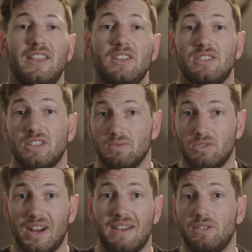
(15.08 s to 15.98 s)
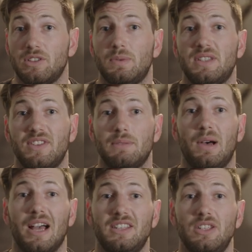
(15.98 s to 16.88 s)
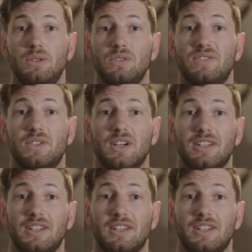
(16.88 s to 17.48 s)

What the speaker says: And there's a gravel specific bike you use for